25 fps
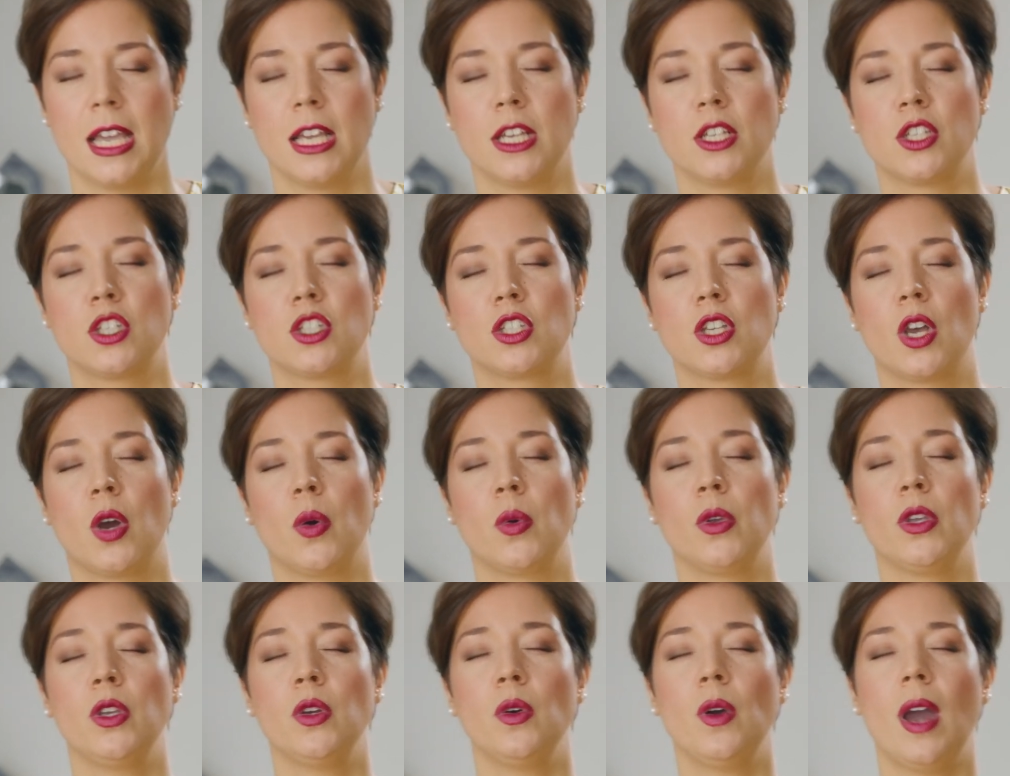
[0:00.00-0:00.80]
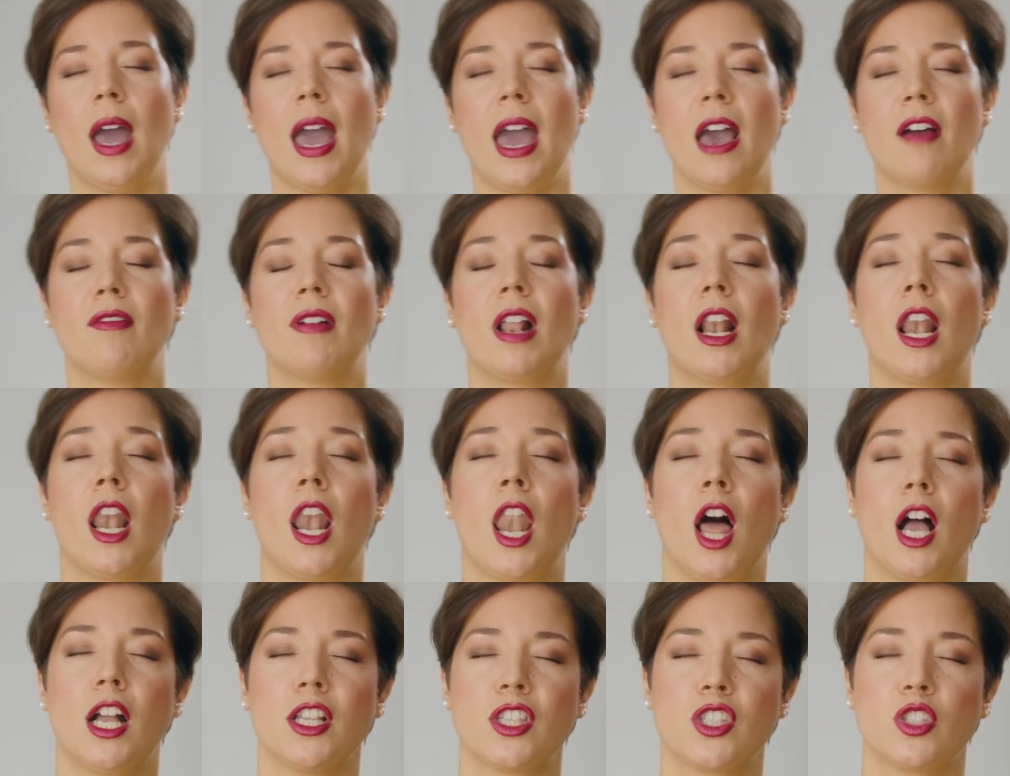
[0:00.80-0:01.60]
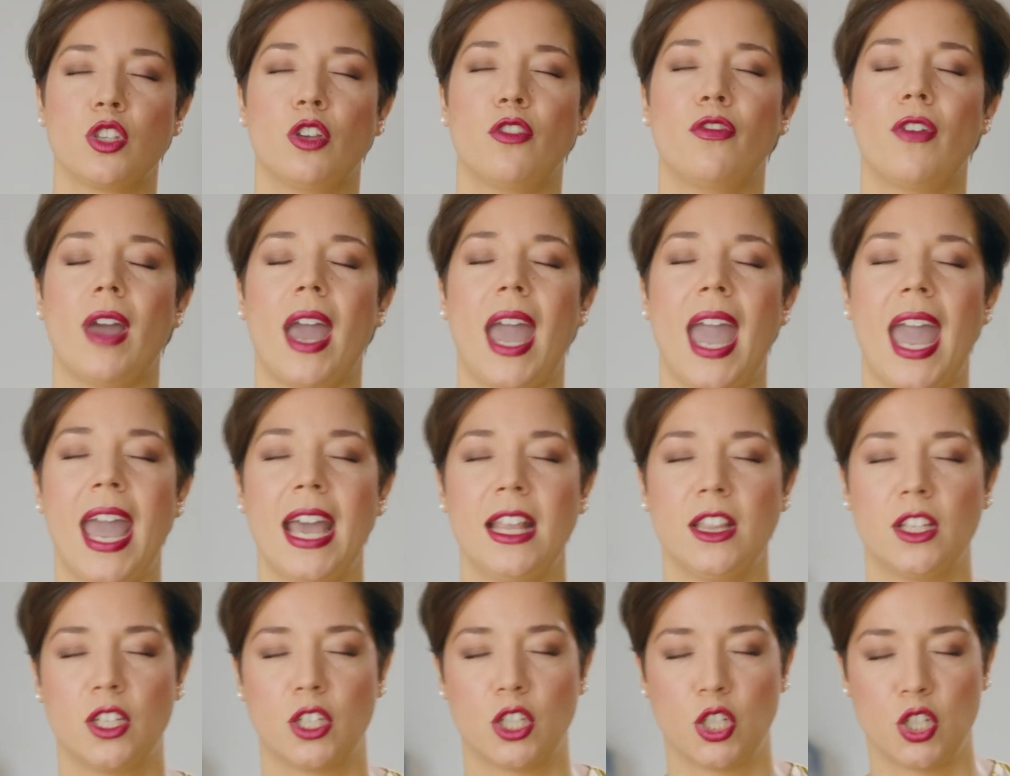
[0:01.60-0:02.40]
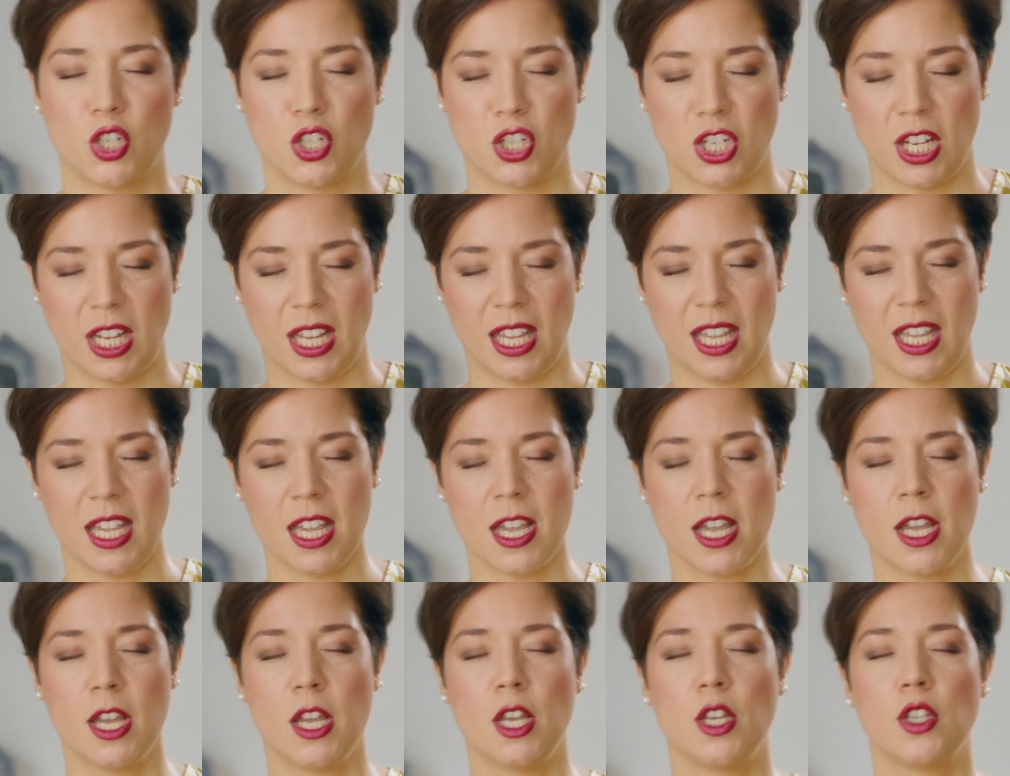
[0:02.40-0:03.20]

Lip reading: So you have lots of energy